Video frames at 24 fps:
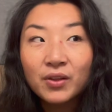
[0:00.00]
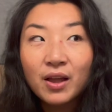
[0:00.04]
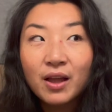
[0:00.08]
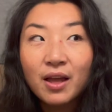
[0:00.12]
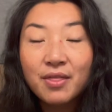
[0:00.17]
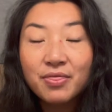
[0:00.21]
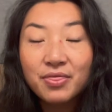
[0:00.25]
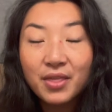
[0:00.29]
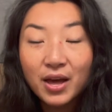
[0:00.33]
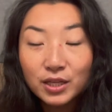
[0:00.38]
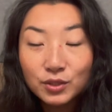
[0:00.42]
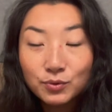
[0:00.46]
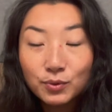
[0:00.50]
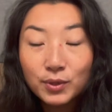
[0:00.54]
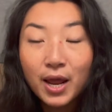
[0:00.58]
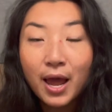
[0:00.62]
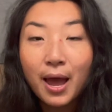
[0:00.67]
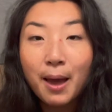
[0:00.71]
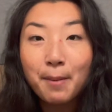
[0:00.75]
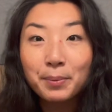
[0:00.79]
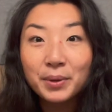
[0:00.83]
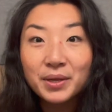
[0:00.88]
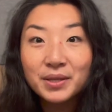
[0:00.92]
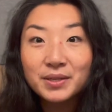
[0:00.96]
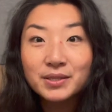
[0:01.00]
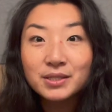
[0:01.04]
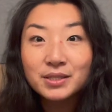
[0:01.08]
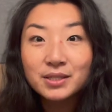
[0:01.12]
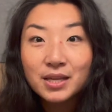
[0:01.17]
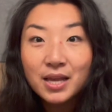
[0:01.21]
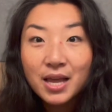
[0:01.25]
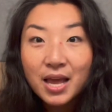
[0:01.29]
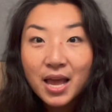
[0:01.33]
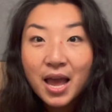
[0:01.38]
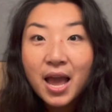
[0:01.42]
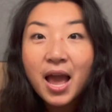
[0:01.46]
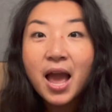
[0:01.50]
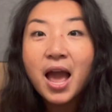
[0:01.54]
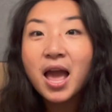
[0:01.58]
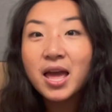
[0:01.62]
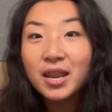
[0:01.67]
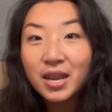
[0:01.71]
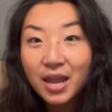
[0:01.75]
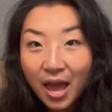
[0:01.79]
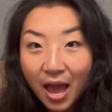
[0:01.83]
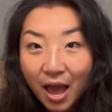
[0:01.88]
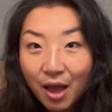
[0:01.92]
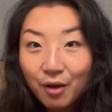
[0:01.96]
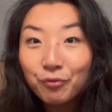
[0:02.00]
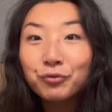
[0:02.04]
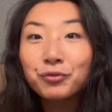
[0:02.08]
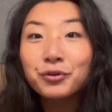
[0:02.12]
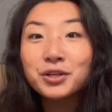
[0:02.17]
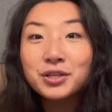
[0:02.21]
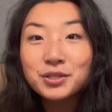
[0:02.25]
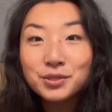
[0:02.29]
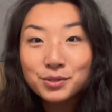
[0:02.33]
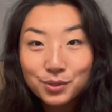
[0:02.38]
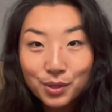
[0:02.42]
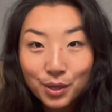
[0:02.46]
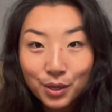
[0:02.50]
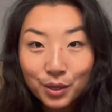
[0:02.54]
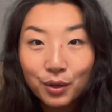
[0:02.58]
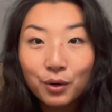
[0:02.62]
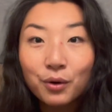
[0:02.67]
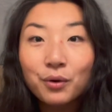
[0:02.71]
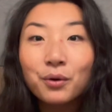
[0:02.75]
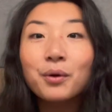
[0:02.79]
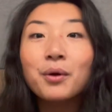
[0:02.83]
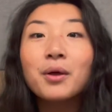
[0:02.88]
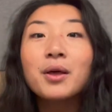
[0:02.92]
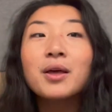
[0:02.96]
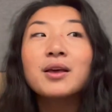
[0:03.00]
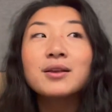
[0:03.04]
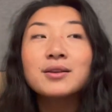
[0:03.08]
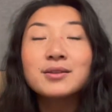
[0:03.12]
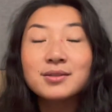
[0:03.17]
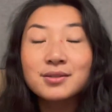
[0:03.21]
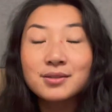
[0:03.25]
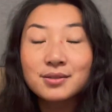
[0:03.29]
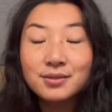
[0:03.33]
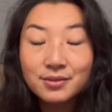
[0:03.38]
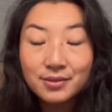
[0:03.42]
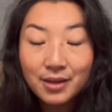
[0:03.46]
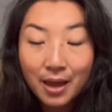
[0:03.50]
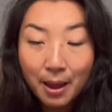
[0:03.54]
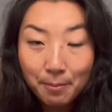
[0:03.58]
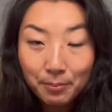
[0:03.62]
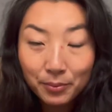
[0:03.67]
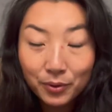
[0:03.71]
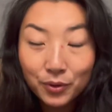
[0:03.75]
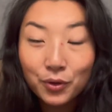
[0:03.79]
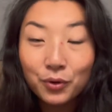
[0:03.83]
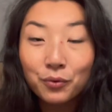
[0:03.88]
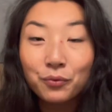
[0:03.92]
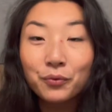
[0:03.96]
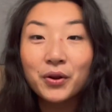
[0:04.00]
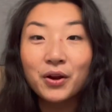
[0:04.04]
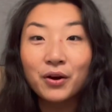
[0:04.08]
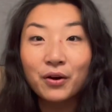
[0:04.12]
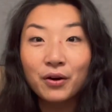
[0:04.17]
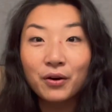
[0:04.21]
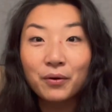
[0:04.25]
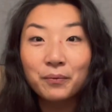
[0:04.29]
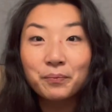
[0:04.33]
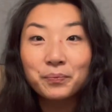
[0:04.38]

And that's what happens in every single STEM career.